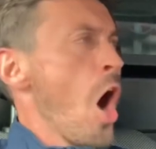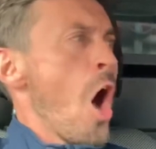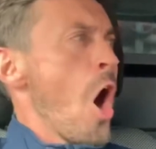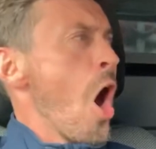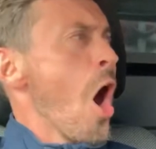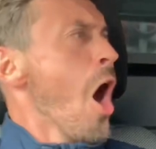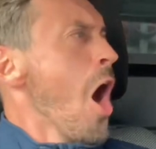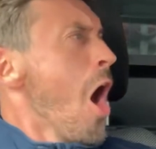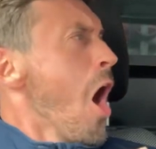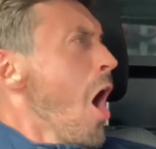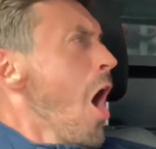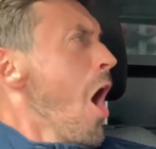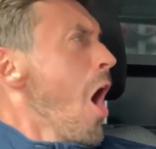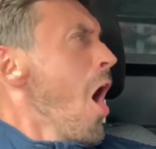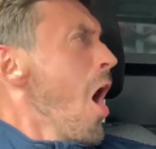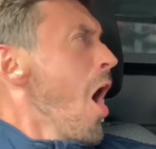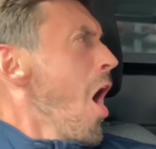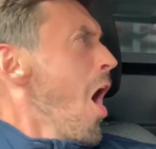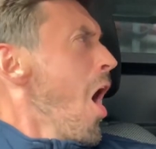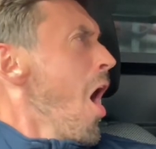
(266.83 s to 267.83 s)

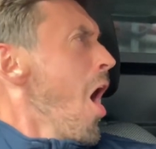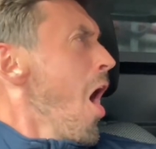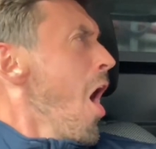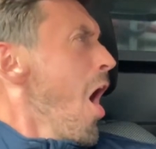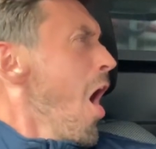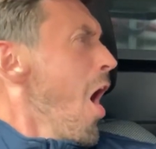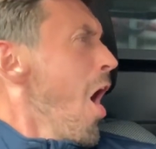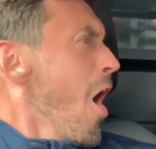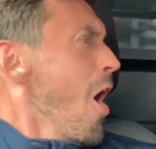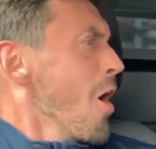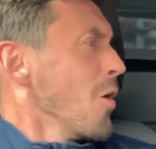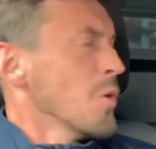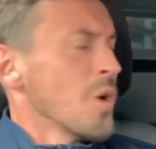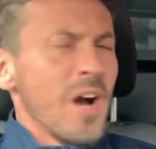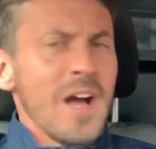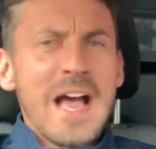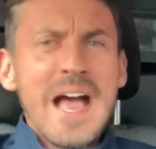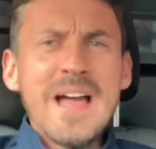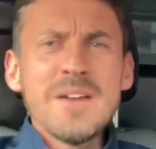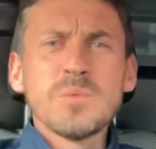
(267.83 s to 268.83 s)
Oh,
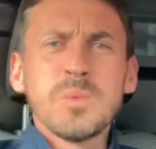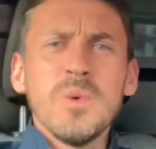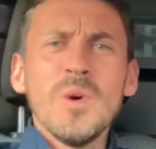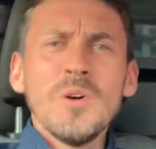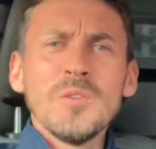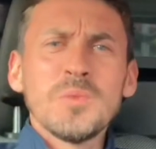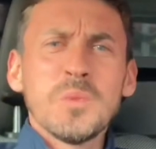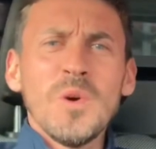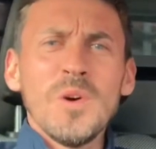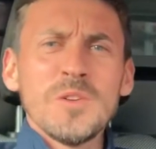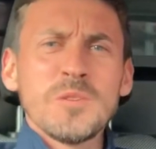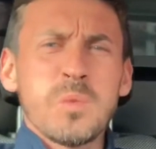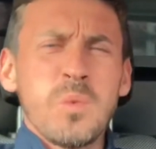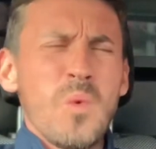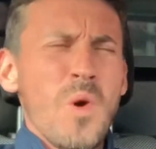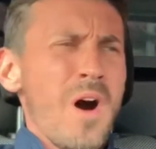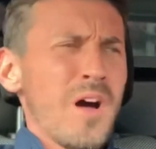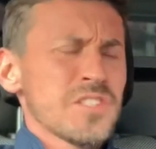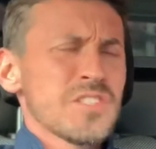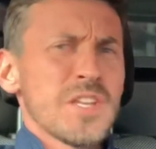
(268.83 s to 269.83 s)
Ed Woodward,
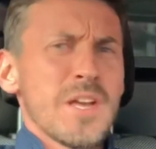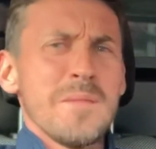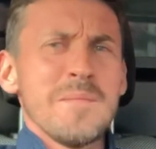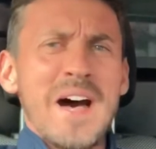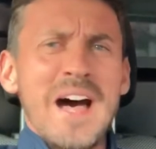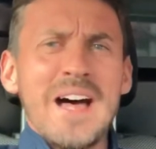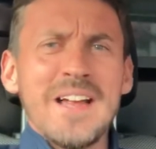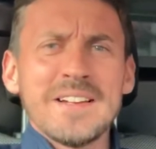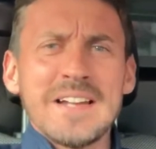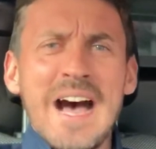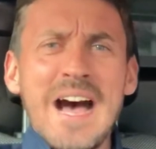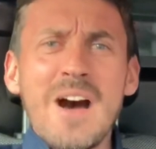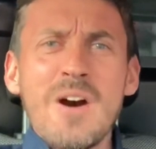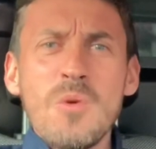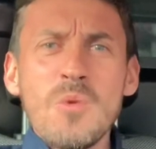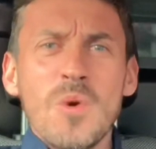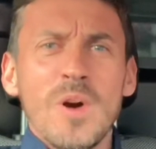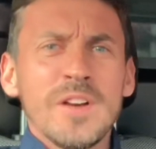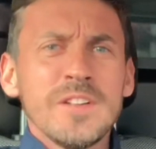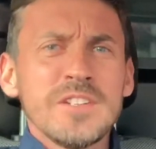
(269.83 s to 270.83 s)
what a man.
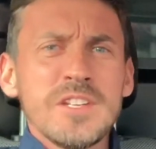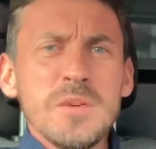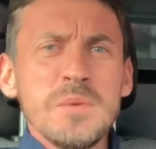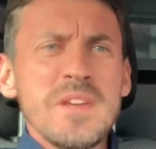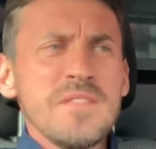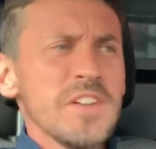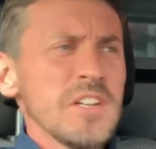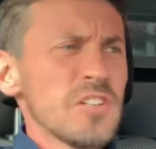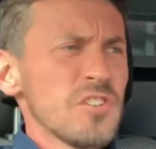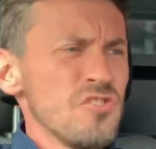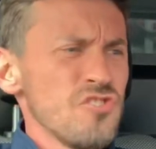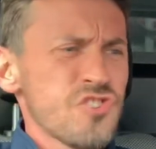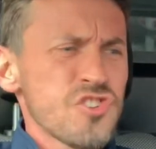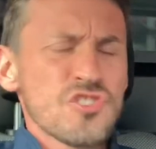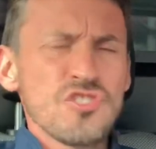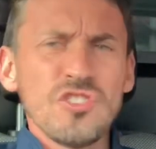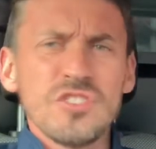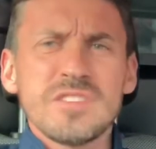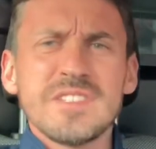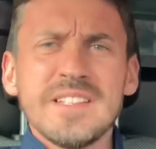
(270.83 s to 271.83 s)
How do you even
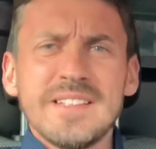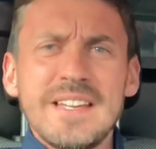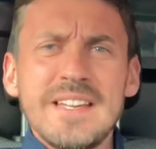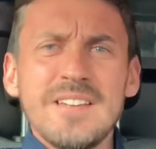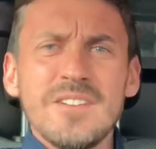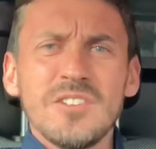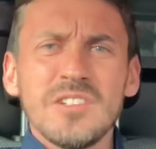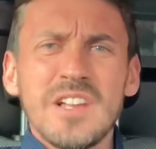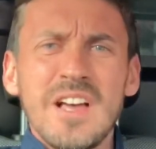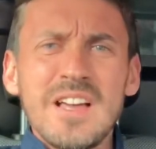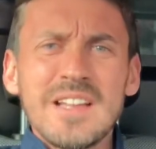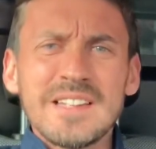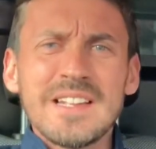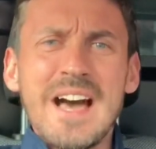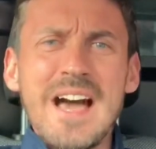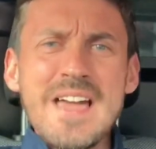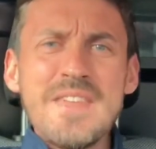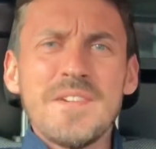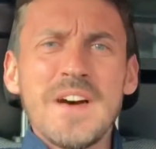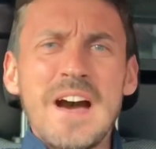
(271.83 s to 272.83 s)
construct a deal
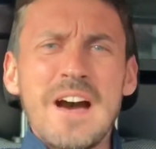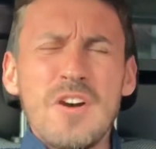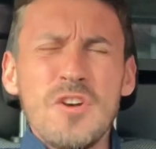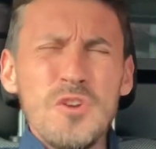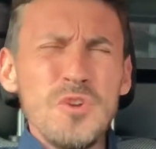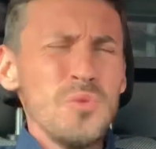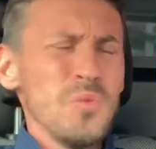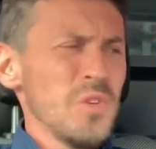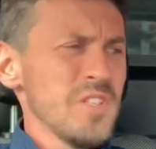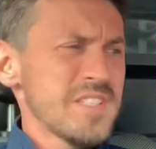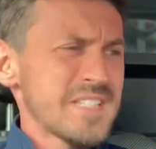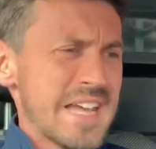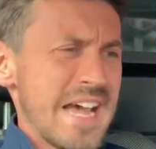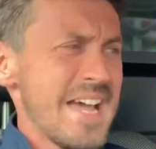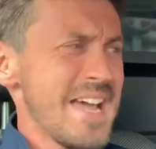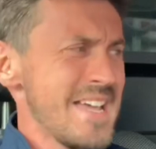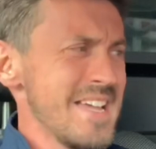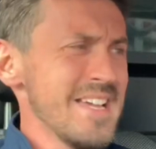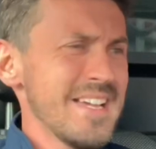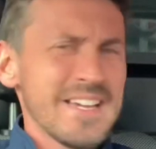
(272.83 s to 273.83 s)
like that? Who would
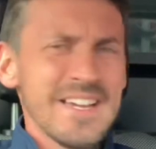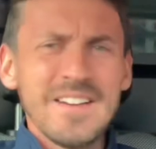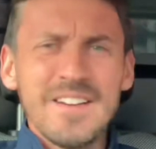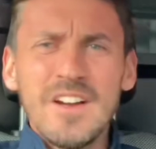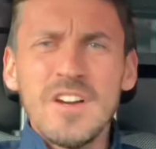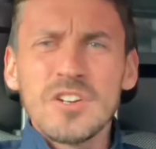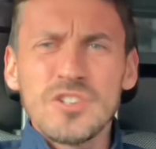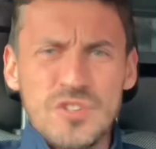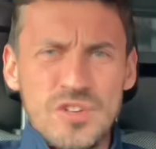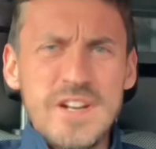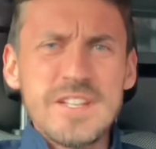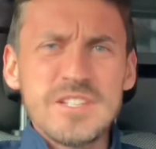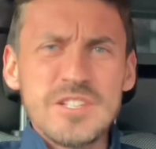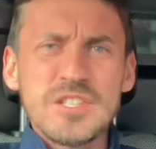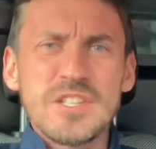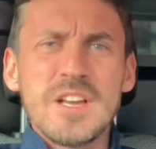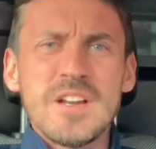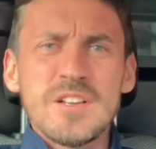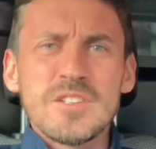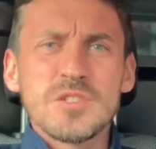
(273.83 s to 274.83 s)
take
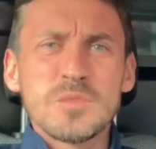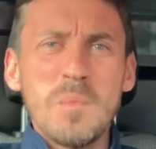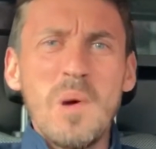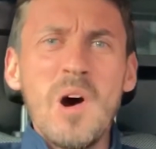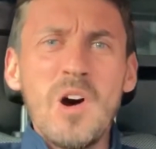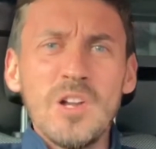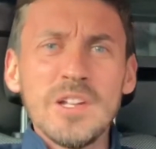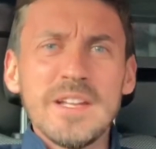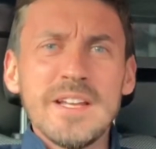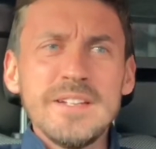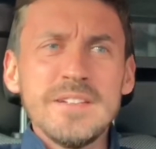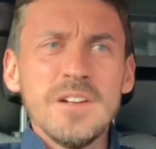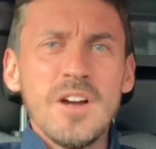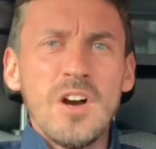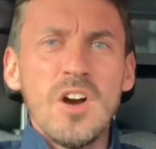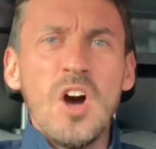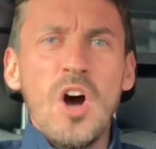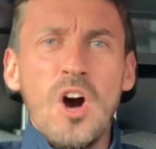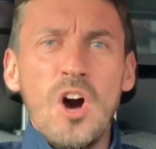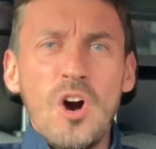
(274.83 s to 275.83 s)
Chris
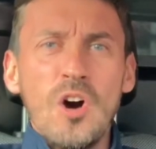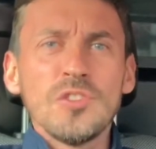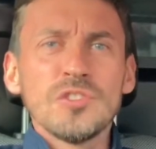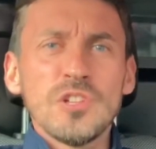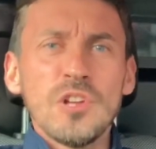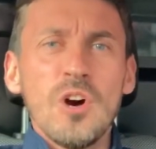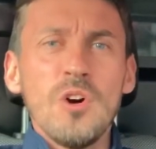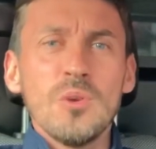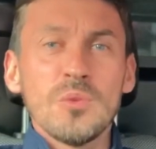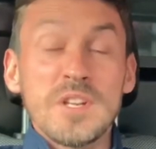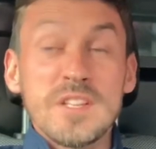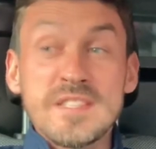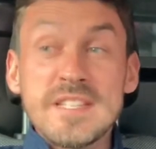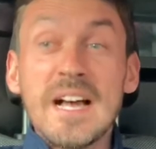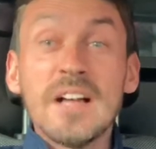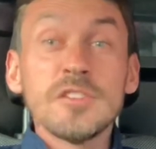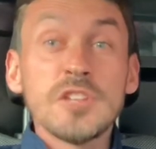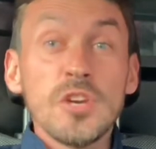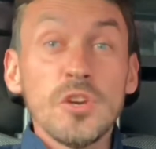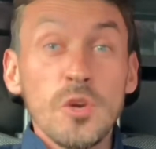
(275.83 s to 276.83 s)
Smalling on loan? I
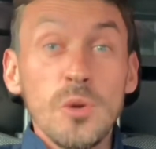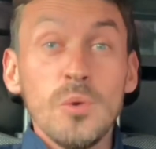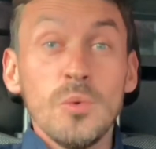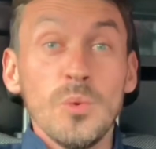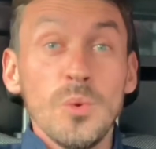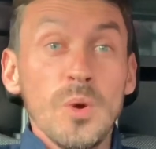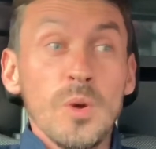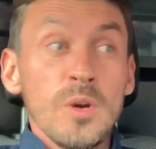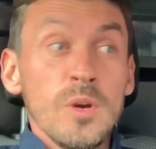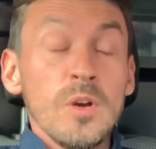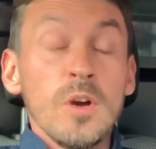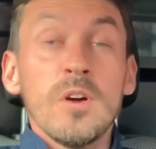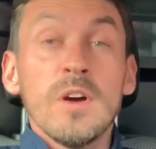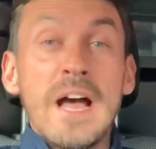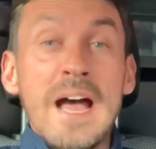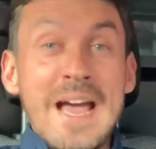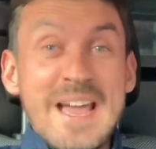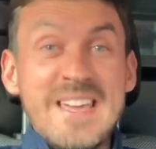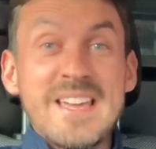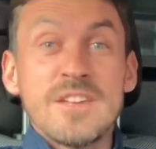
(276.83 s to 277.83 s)
tell you who,
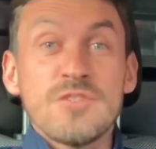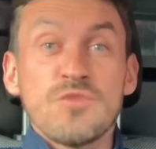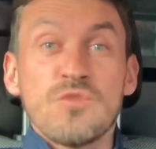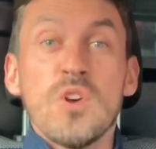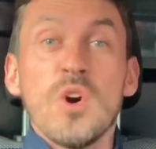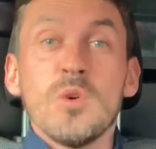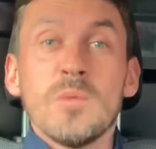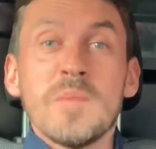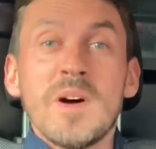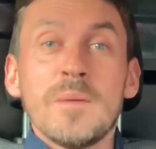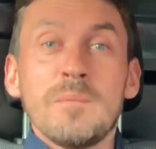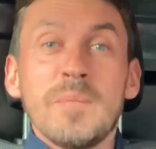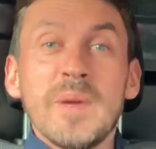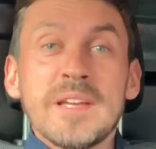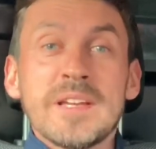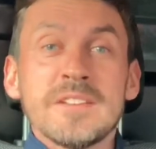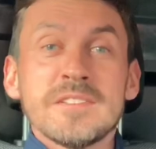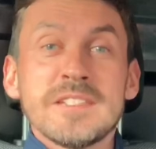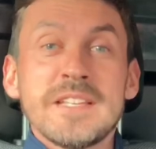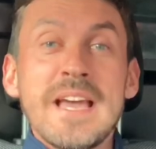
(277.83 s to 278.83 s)
AS Roma,
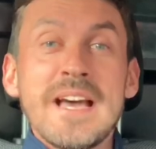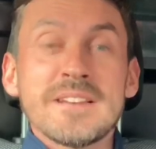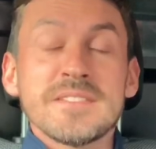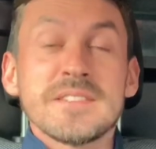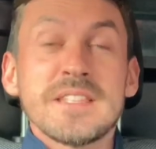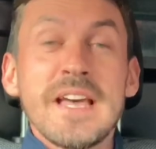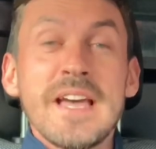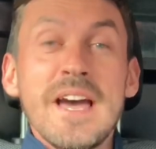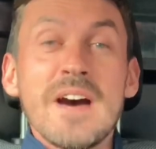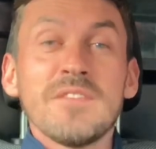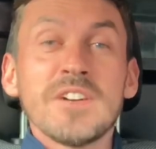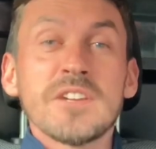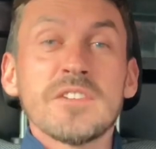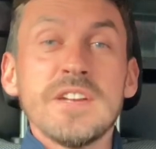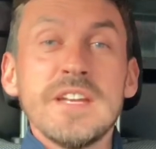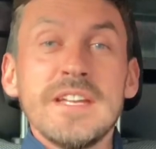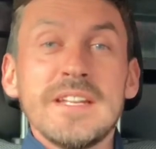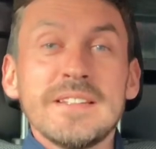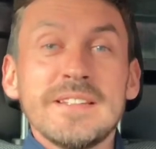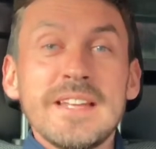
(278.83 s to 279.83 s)
because yes, they have
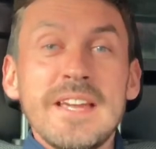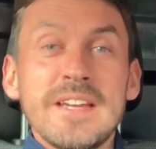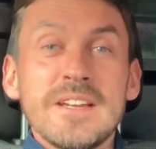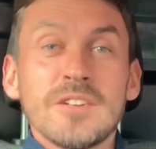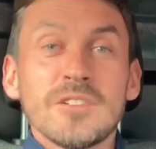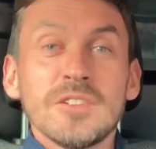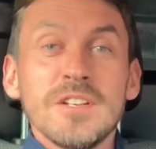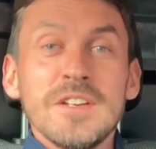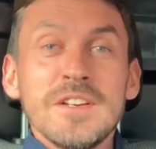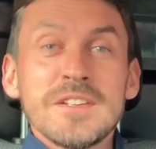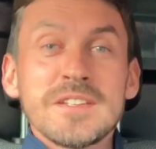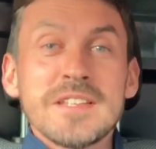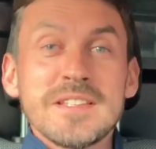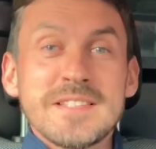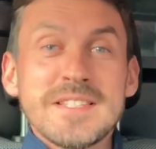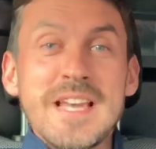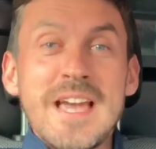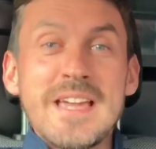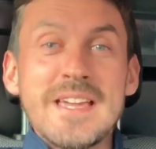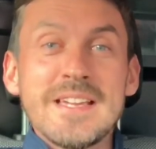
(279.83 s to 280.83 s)
agreed a deal to
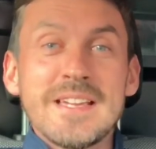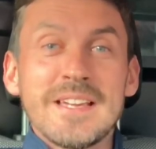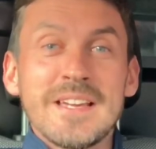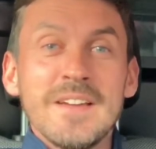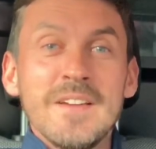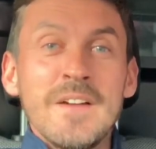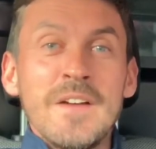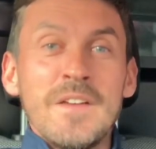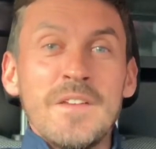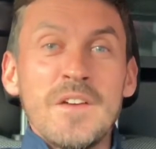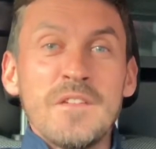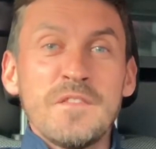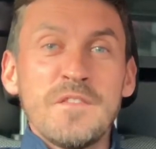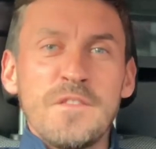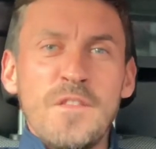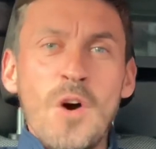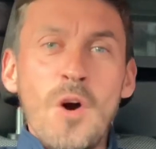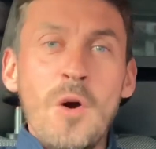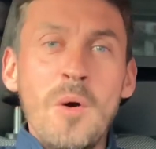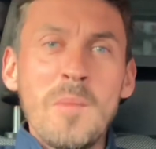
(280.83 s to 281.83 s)
take the
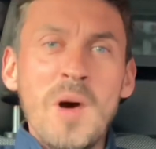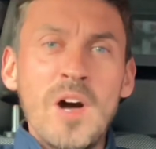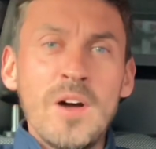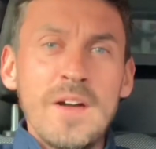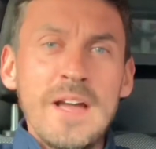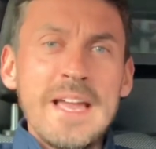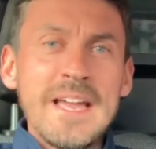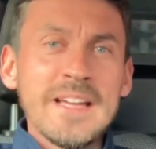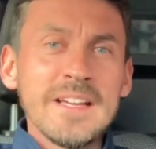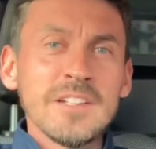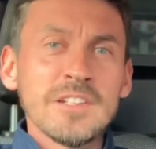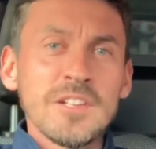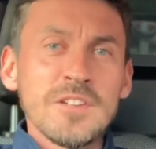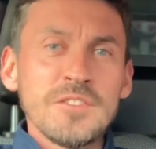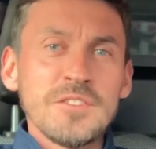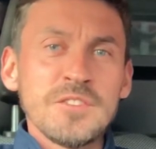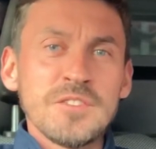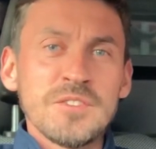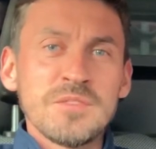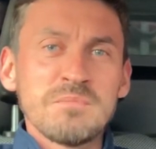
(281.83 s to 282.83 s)
former
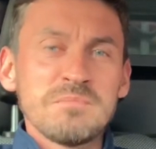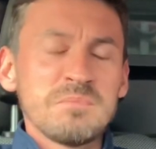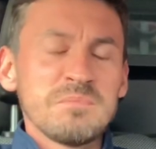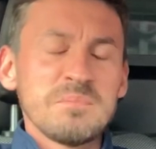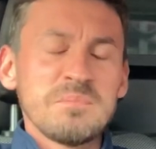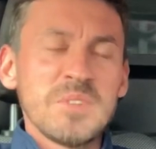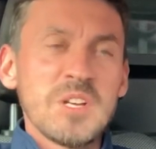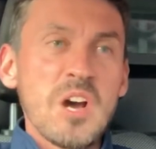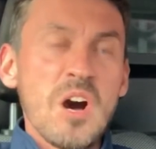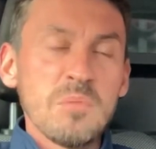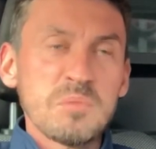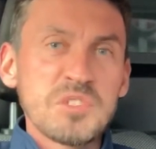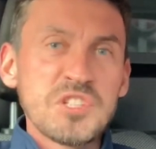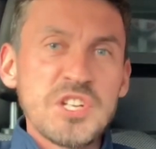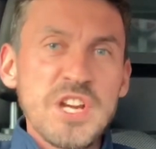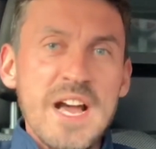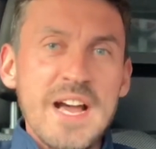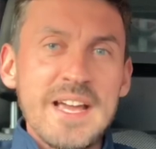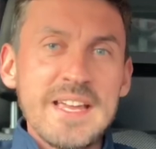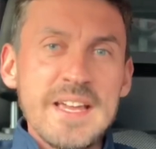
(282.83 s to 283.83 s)
England
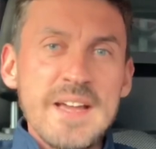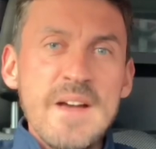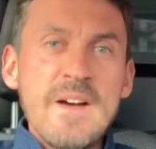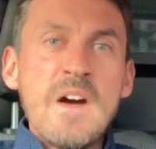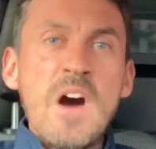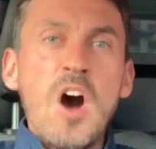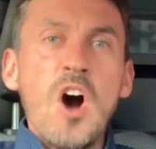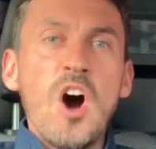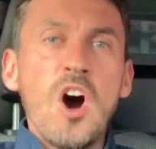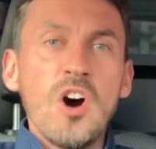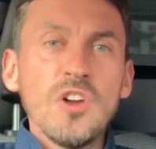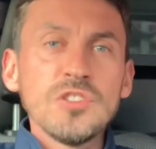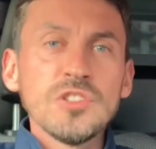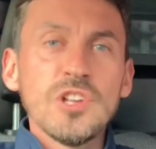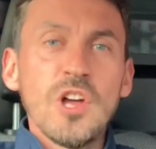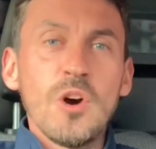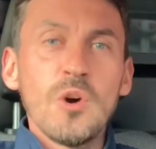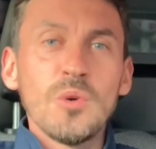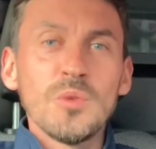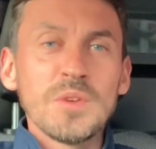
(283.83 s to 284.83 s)
gobshite on
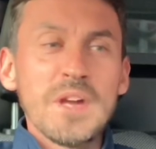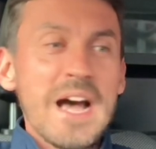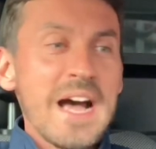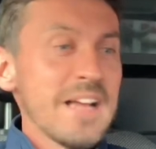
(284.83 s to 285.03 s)
loan.